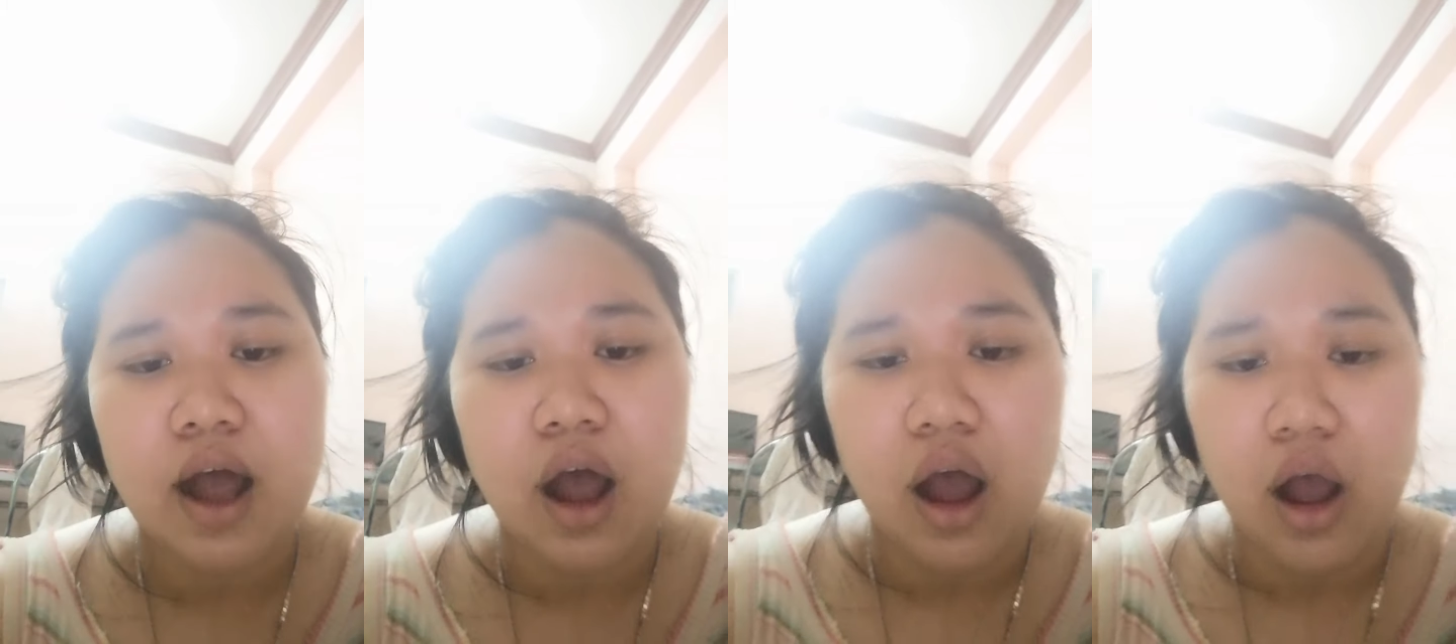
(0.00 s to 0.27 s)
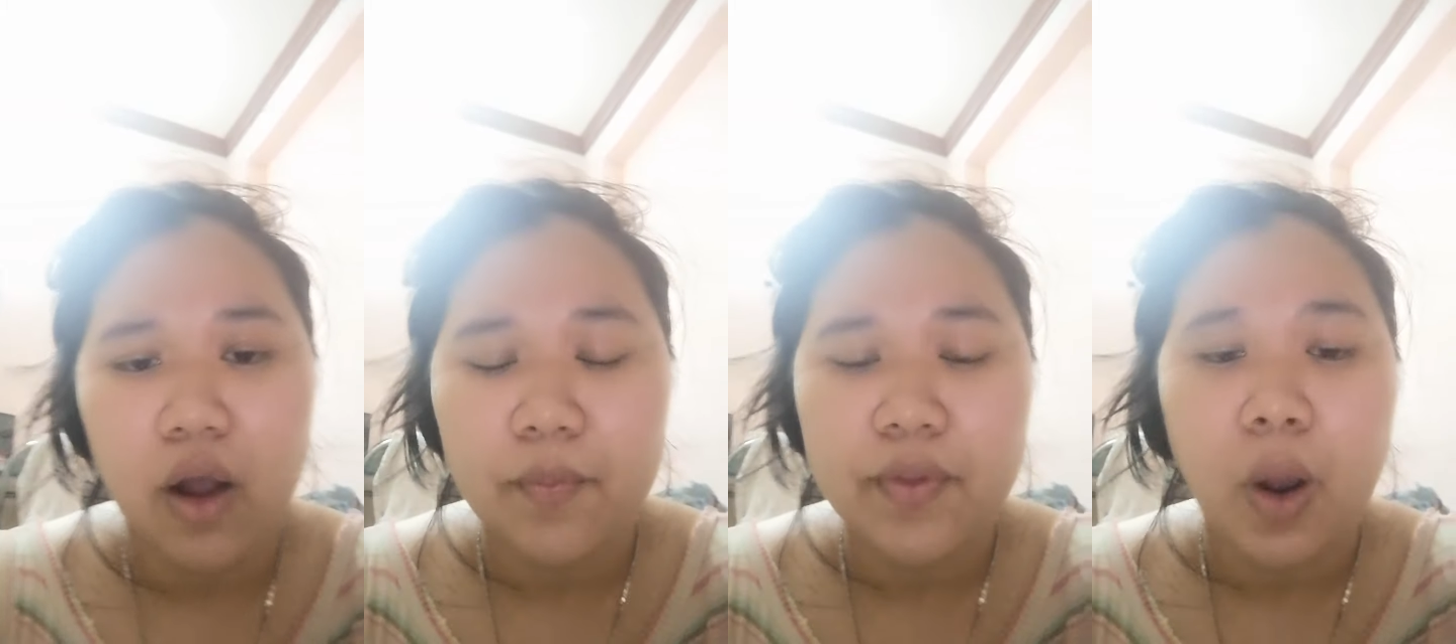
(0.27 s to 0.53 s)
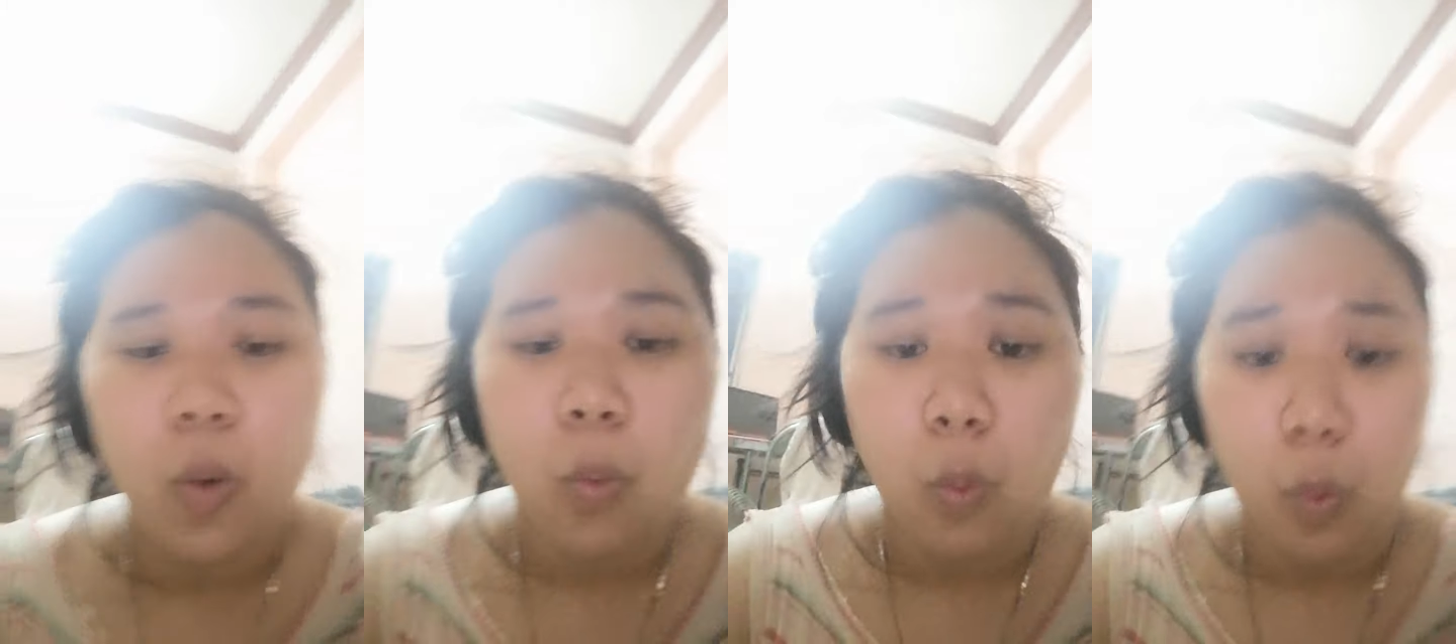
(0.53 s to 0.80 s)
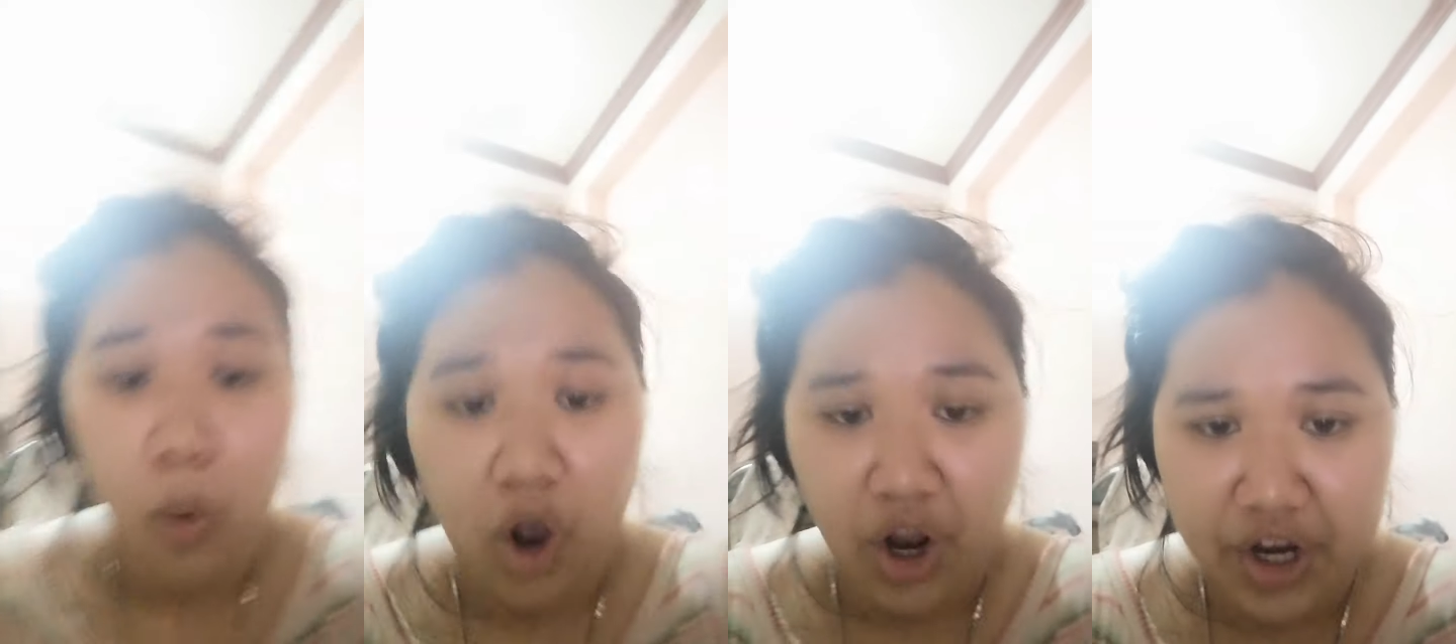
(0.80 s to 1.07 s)
are
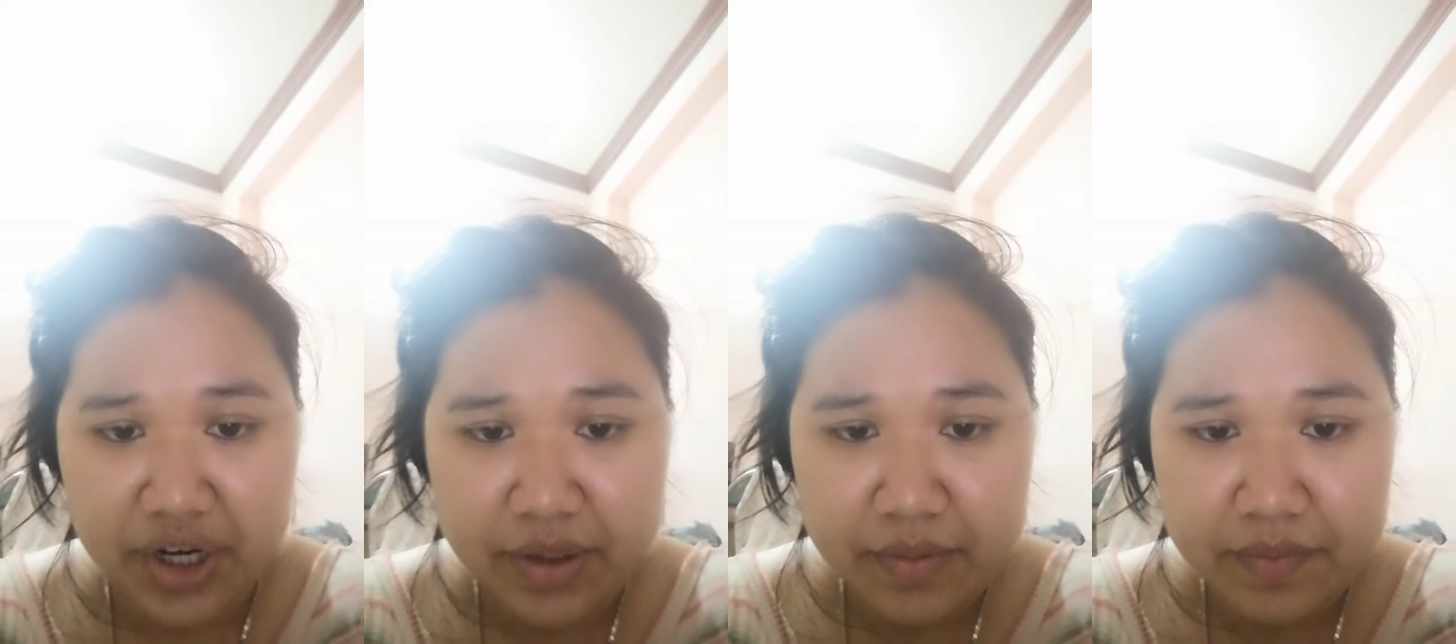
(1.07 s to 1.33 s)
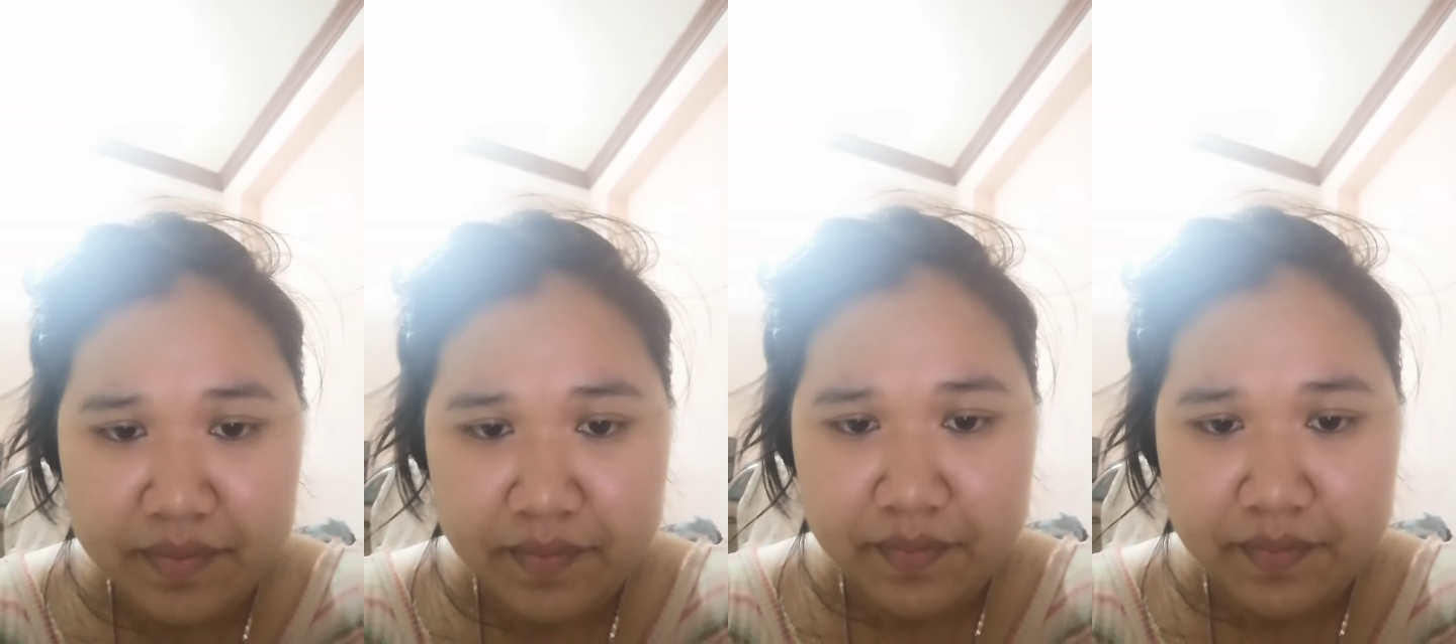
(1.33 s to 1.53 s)
1,